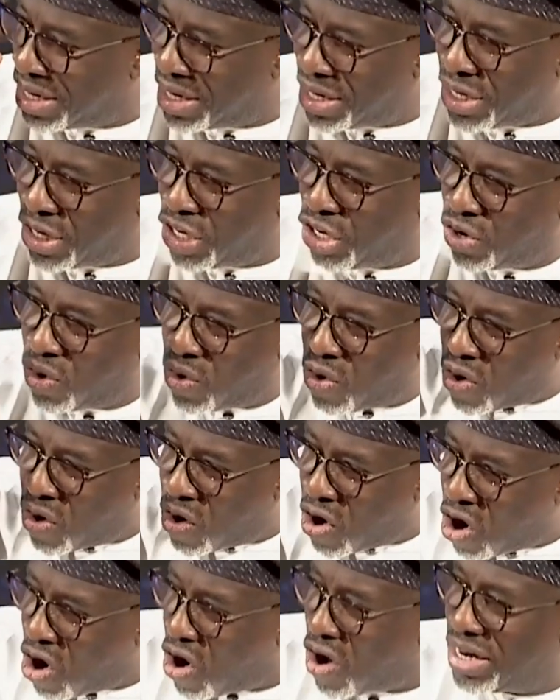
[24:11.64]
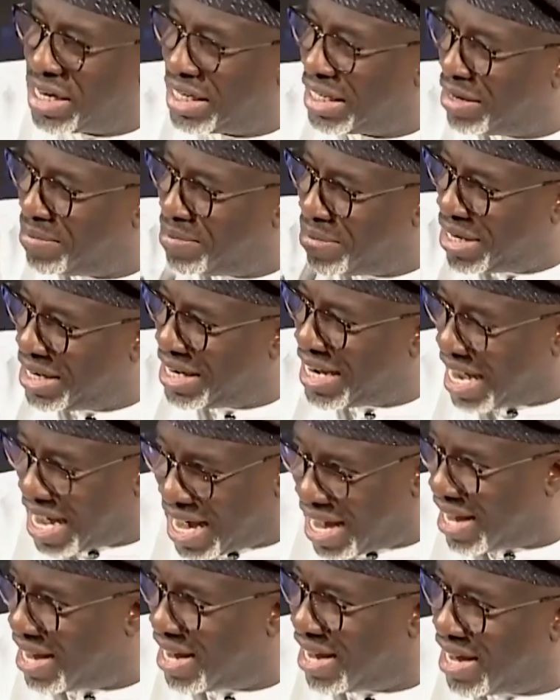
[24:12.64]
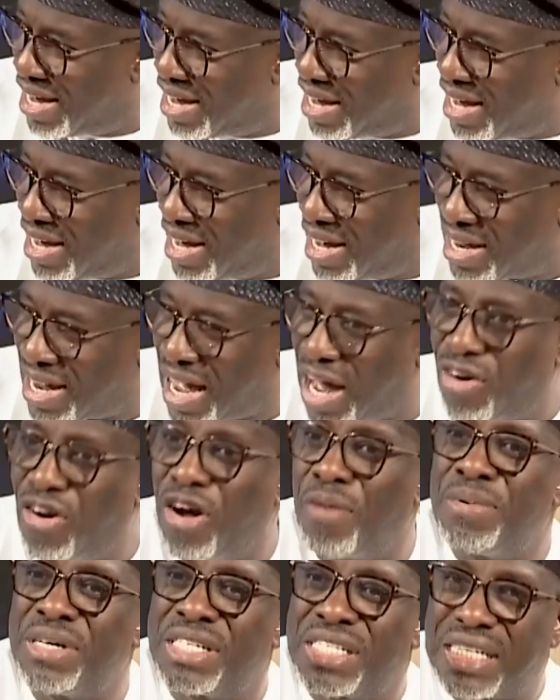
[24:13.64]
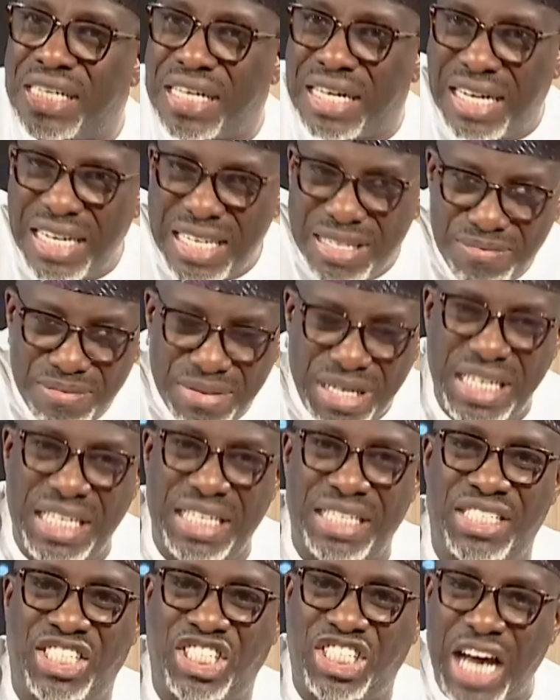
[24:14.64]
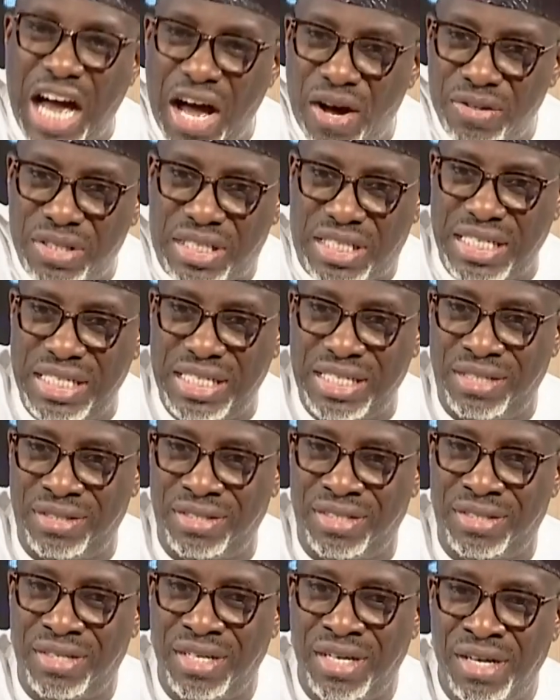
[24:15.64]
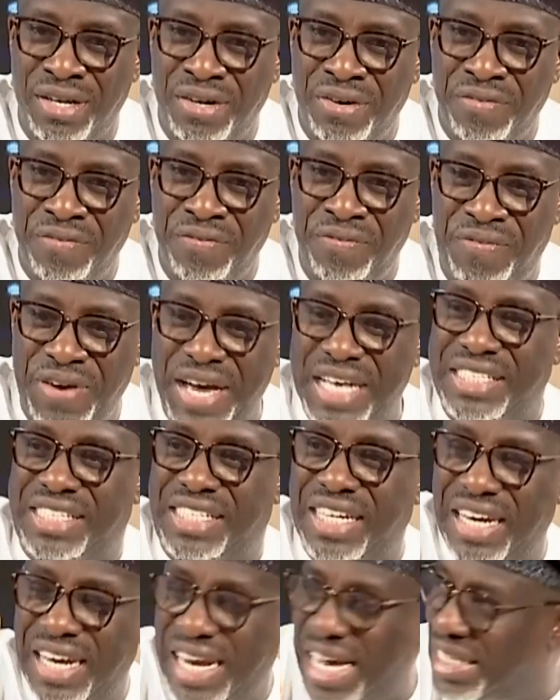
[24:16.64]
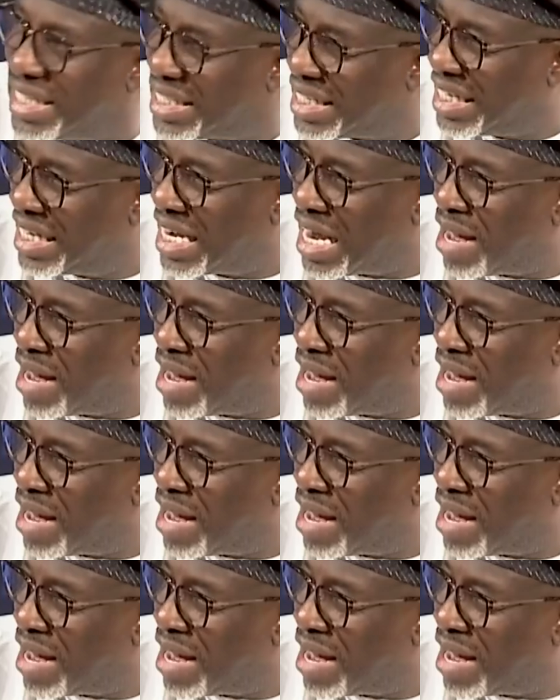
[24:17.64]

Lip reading: You all in the media cannot be screaming, shouting, ventilating about...